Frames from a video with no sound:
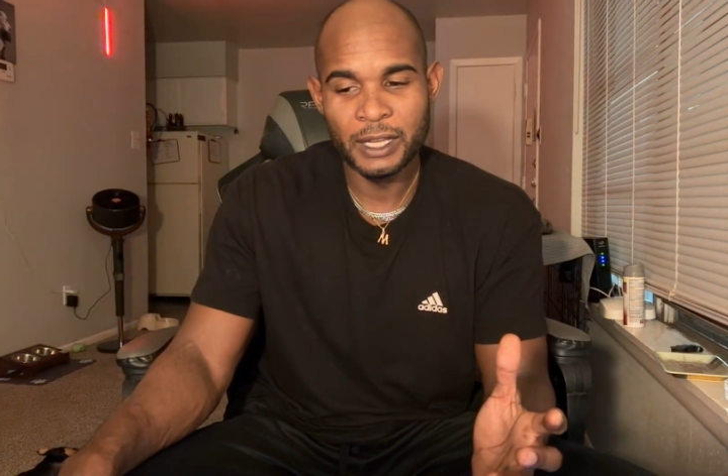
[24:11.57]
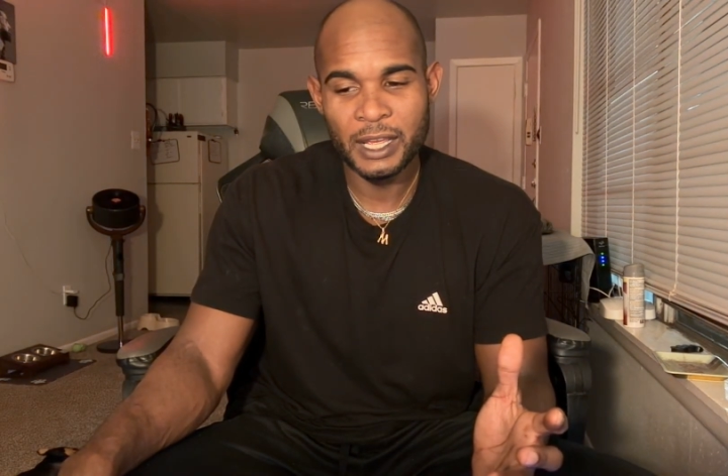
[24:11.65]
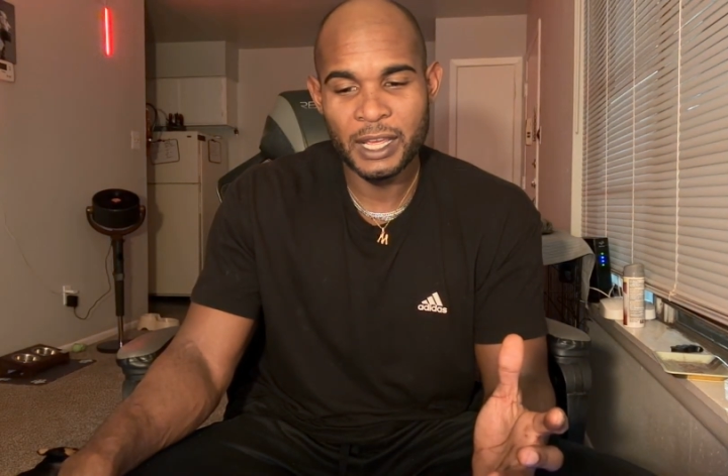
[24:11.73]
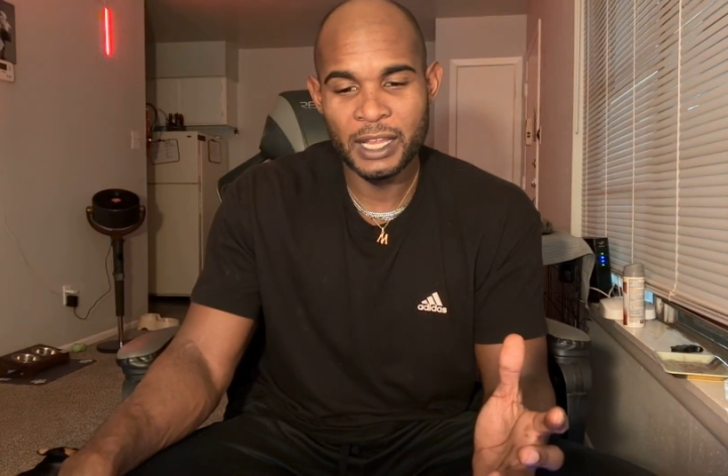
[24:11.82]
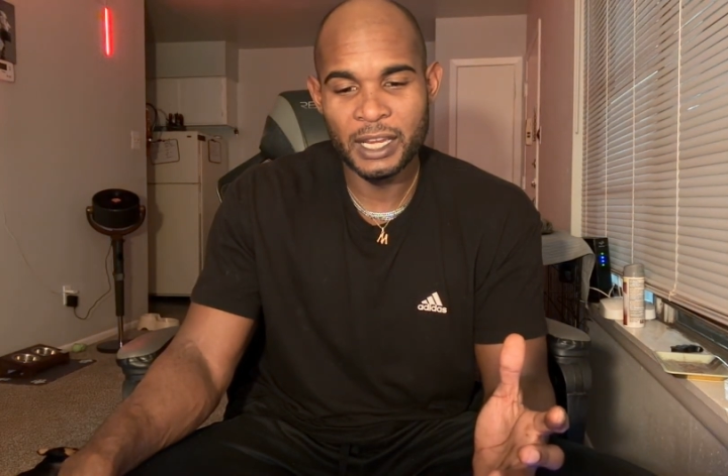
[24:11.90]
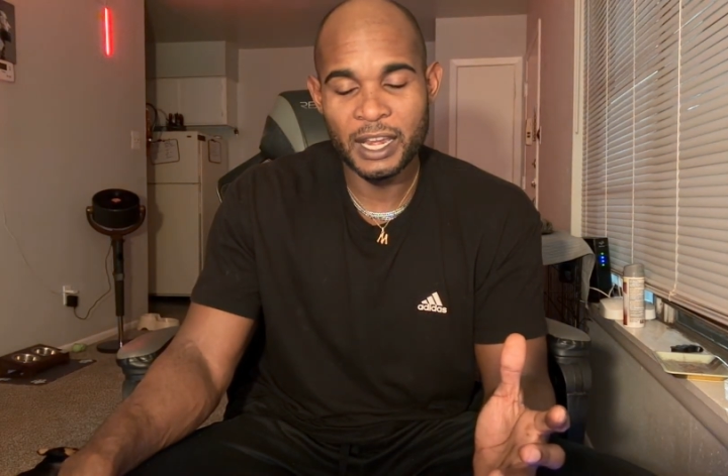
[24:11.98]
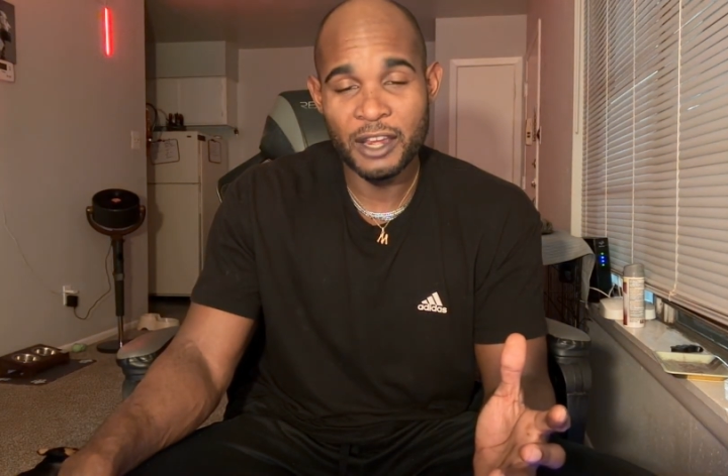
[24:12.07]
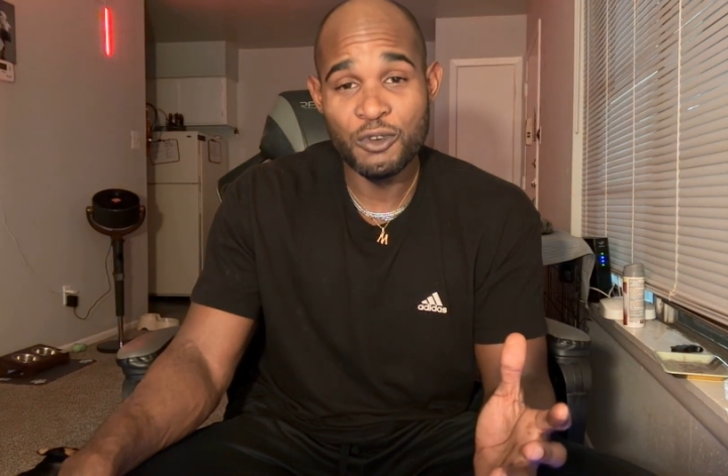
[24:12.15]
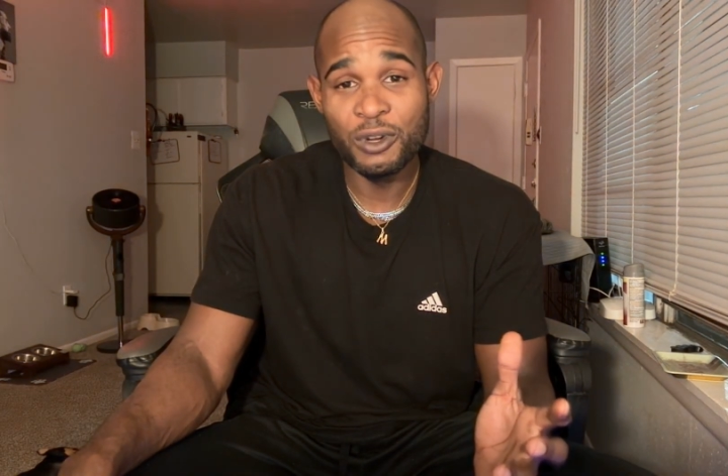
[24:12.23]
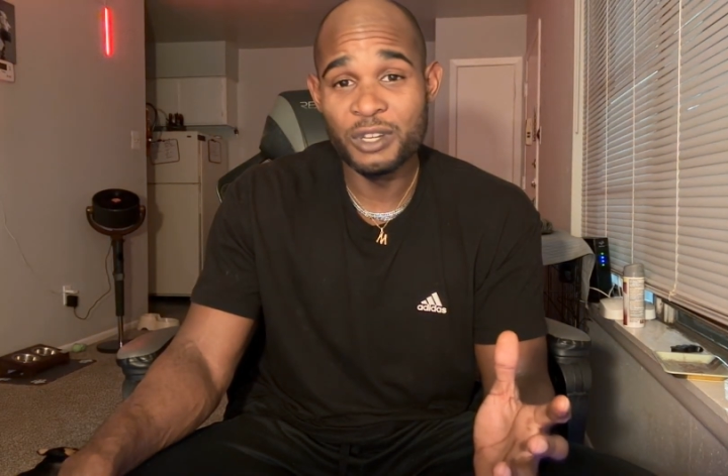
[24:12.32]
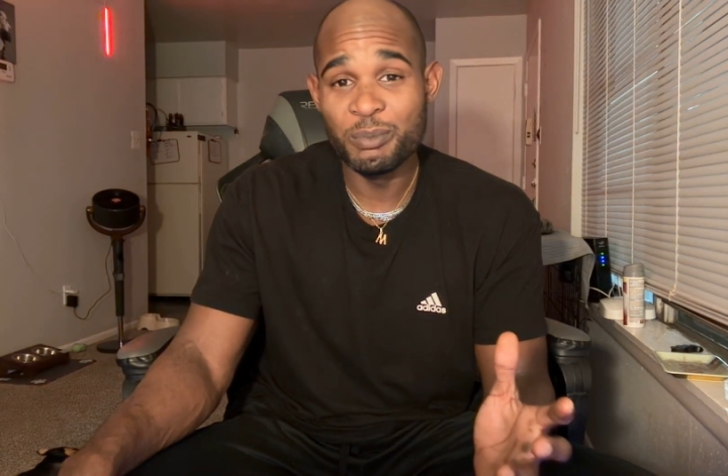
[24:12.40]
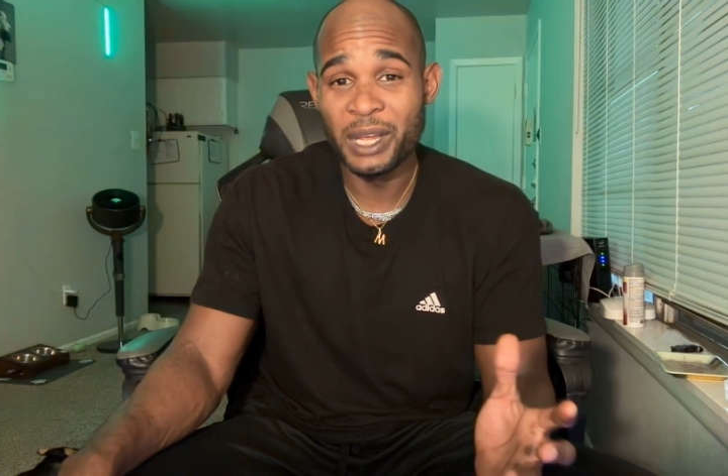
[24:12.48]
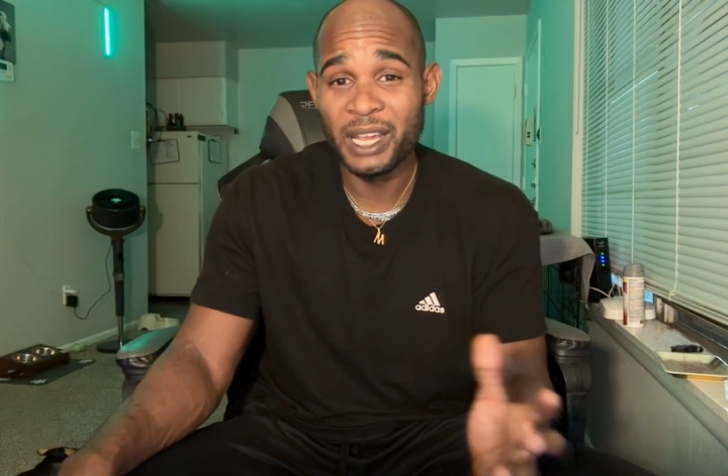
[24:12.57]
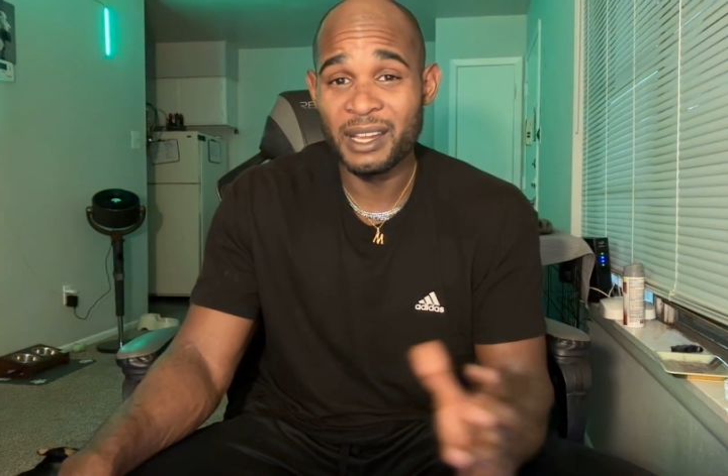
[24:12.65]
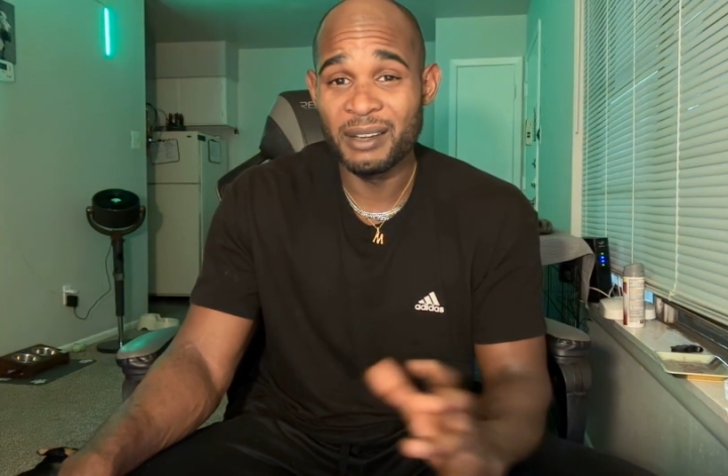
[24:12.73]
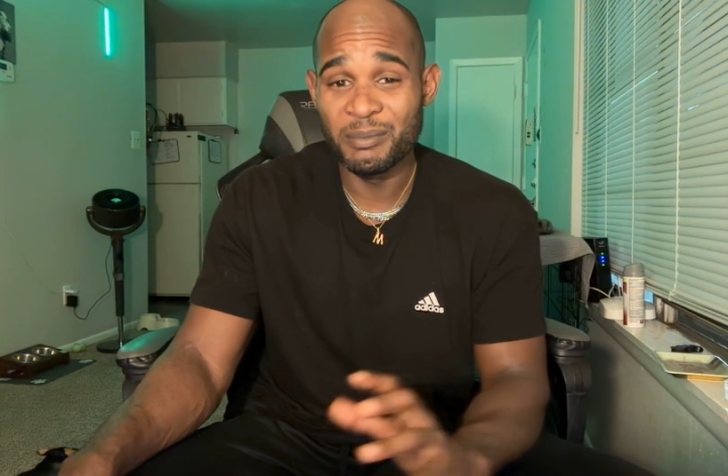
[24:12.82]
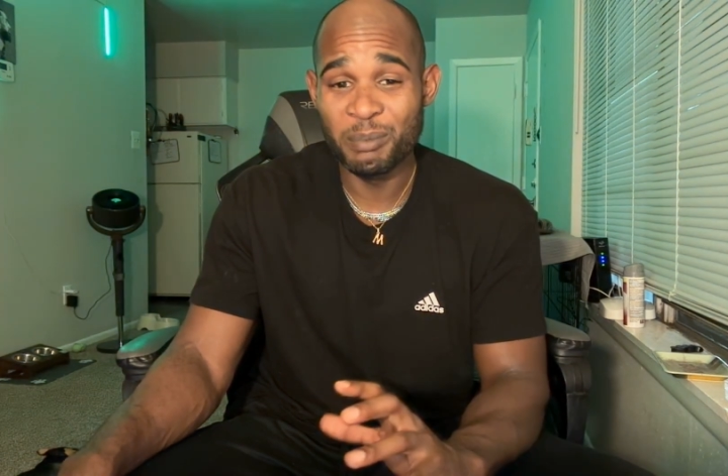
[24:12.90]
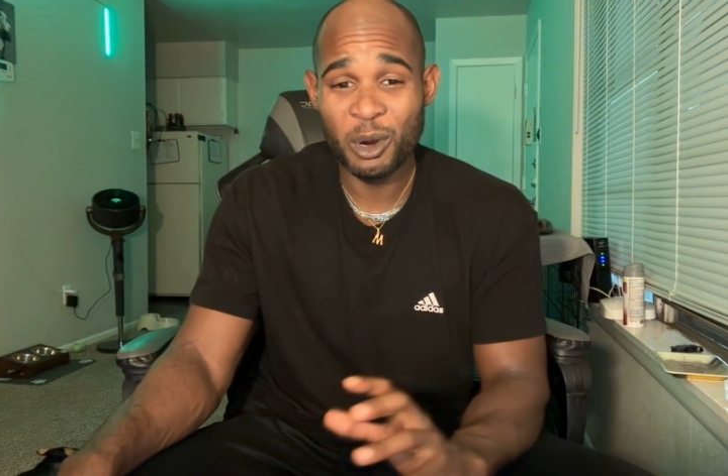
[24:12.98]
and you can pick
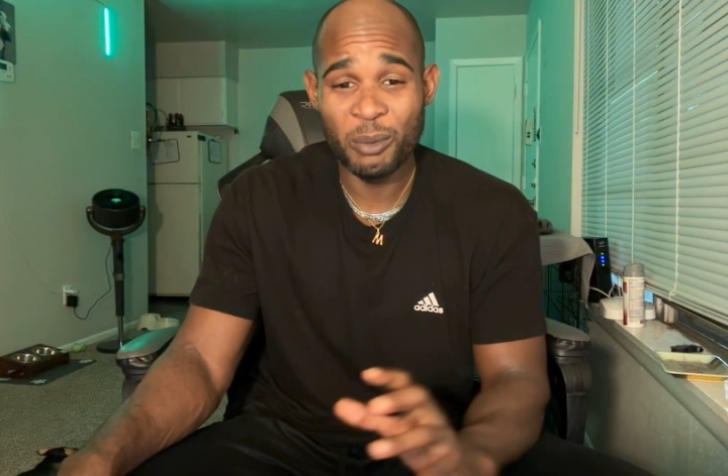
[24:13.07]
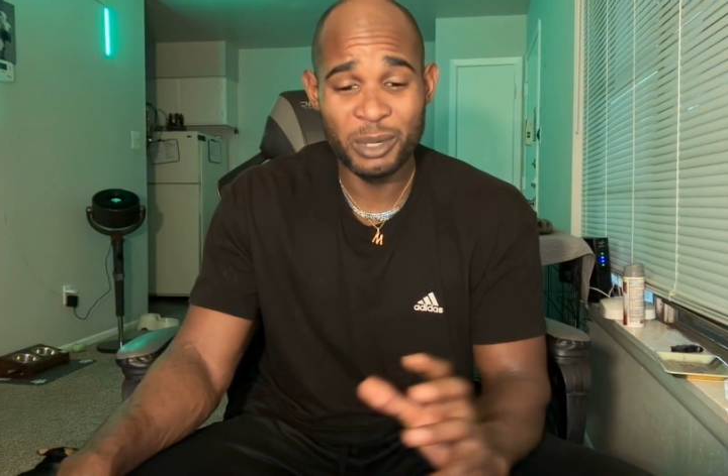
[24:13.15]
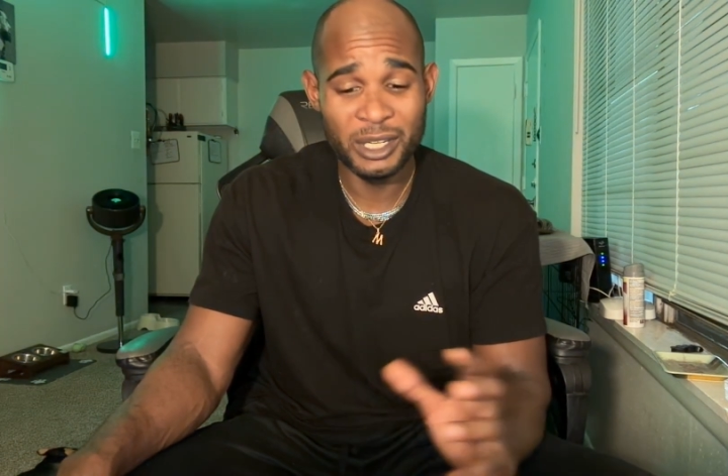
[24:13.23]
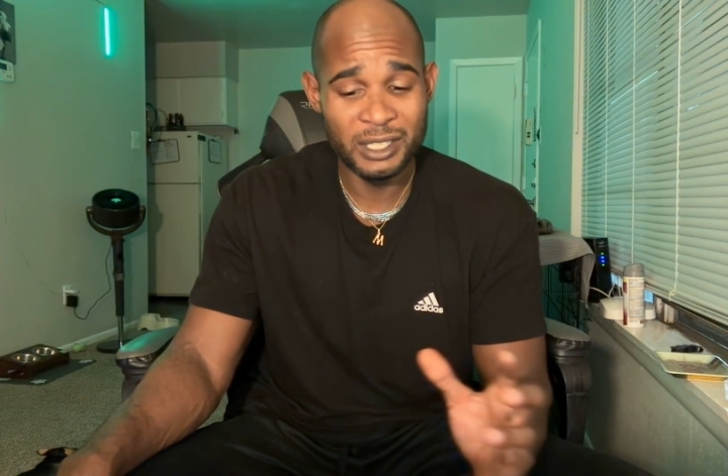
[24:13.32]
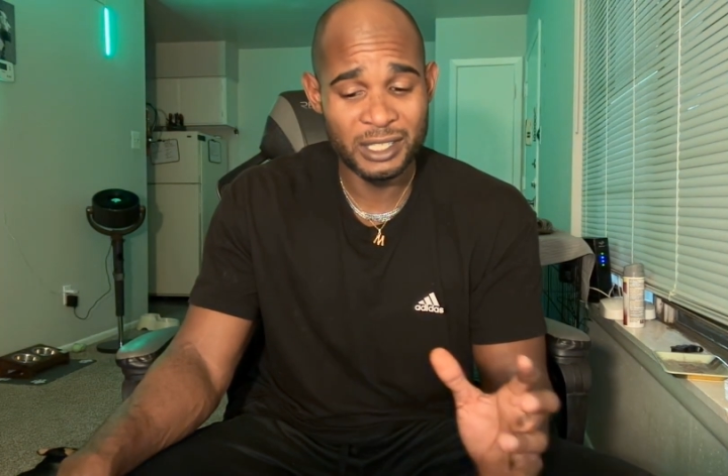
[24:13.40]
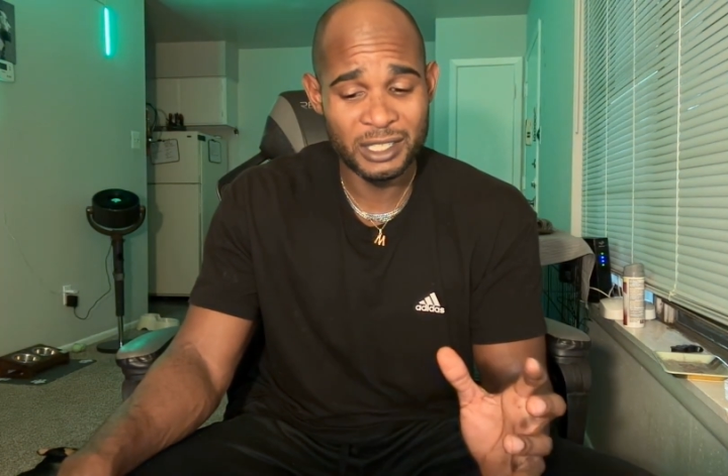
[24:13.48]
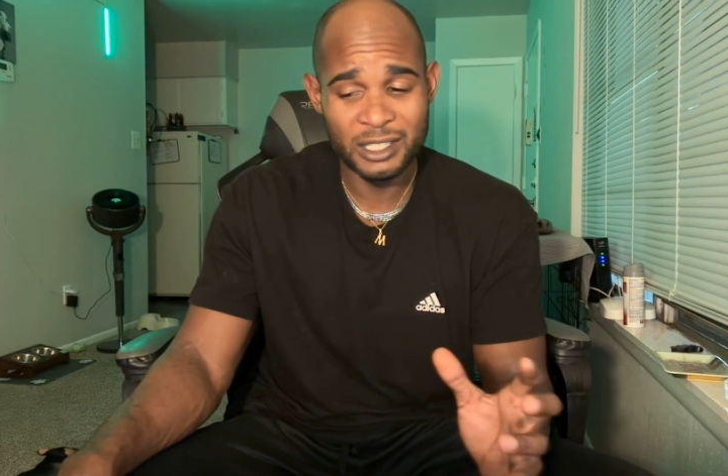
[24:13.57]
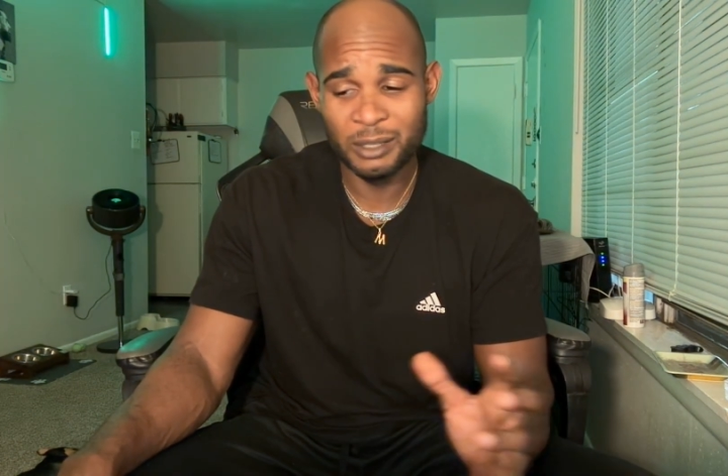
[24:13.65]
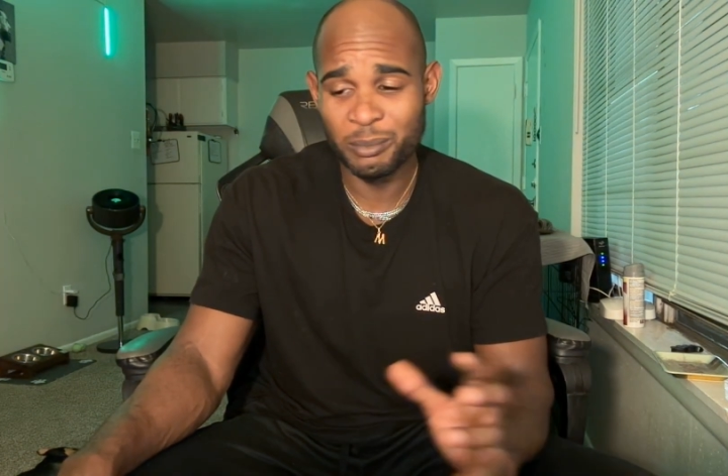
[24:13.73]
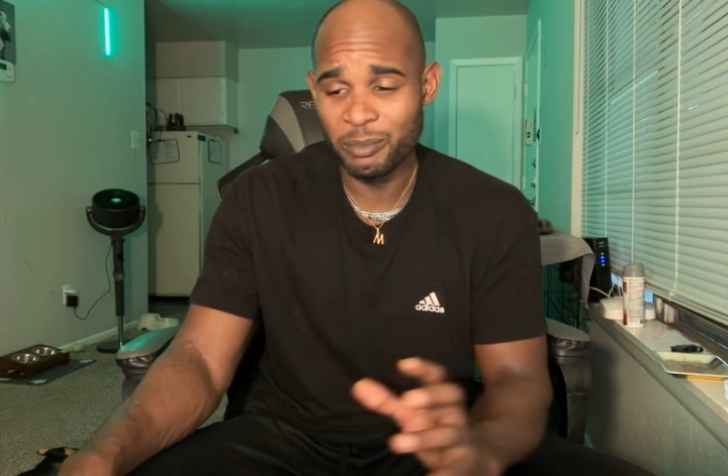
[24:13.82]
in pieces